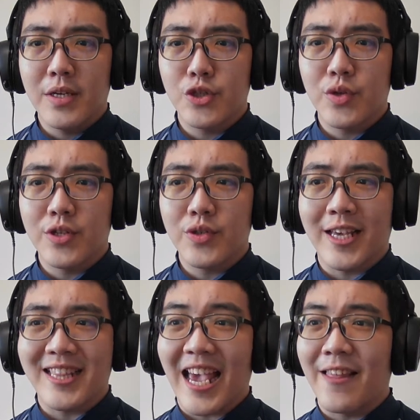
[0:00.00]
So
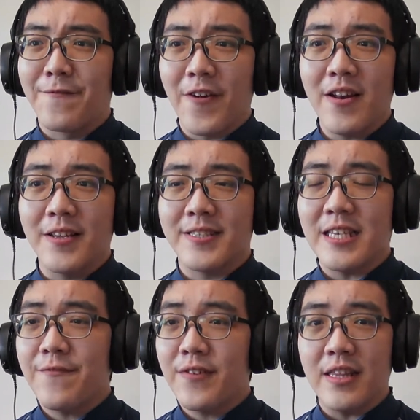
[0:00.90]
that at the very
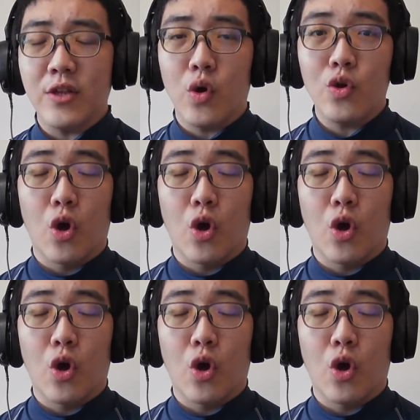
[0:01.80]
least, even though